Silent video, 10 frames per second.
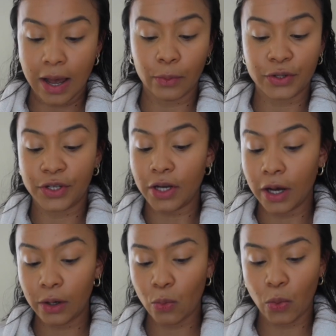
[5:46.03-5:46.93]
I was
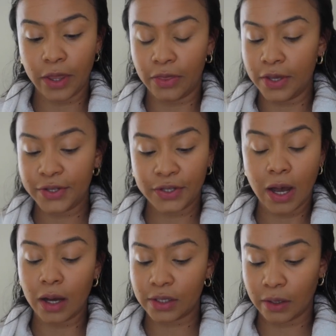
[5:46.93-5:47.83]
done with this
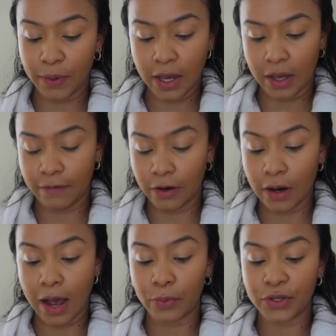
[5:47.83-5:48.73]
toxic
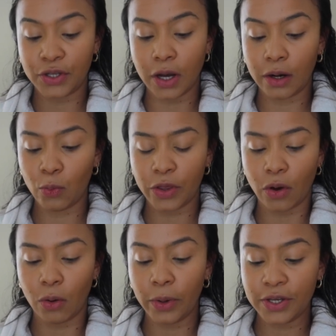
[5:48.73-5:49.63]
behavior. I was done with
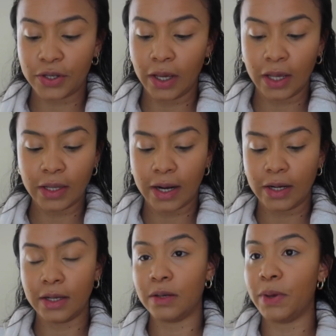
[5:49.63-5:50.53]
always thinking that I
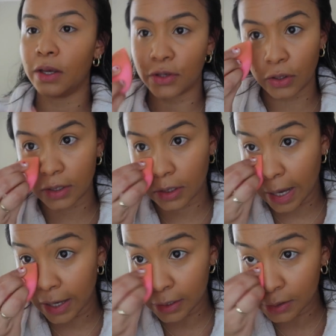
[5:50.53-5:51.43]
needed to be a certain
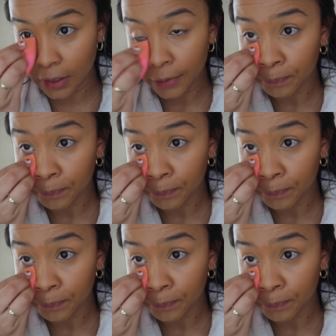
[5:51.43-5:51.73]
size